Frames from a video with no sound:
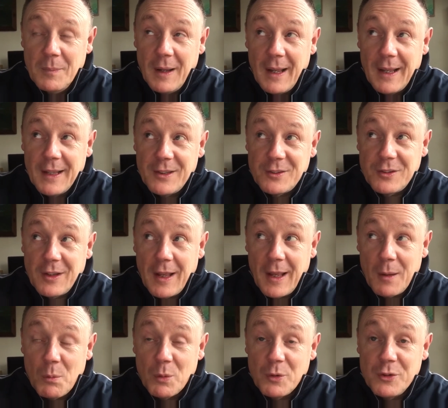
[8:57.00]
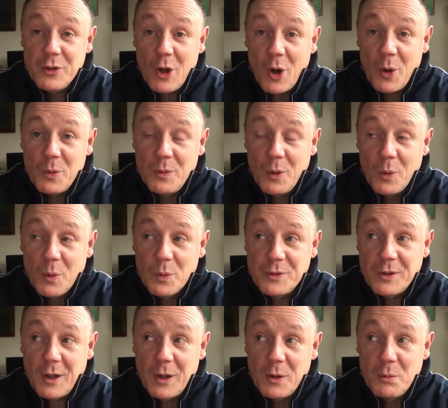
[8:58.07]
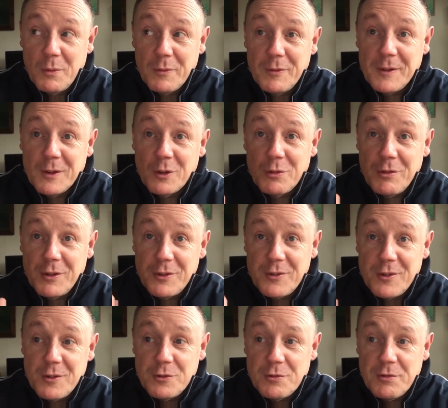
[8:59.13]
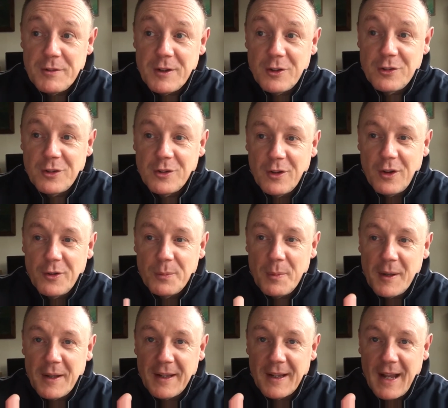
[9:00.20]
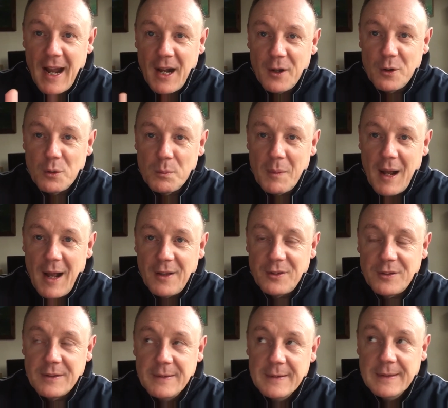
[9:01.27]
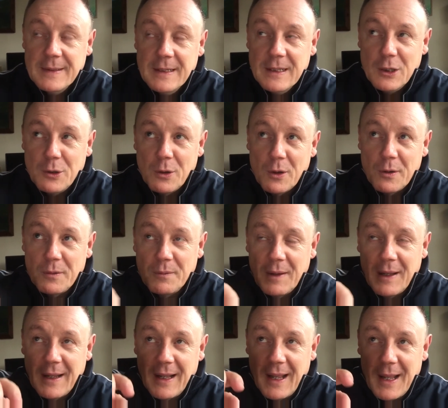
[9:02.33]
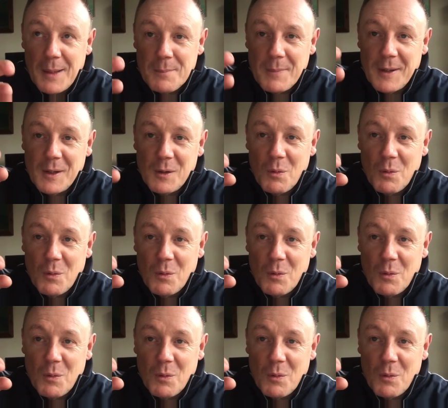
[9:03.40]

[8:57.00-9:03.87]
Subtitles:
it was known also within the Christian tradition as being Candlemas. You know, in many